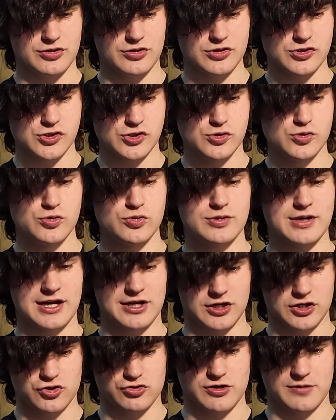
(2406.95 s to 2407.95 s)
you
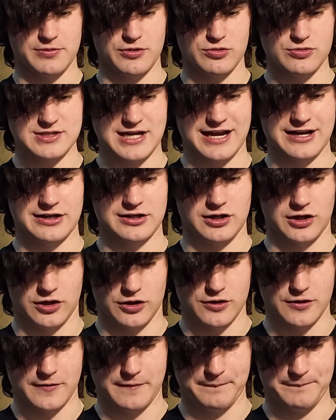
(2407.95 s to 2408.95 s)
can contribute and
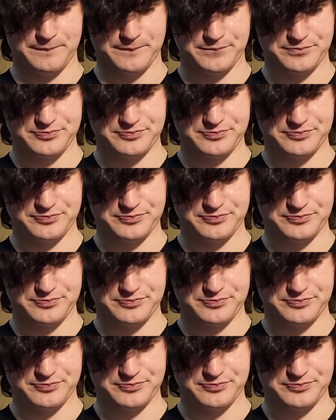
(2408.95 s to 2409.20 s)
learn.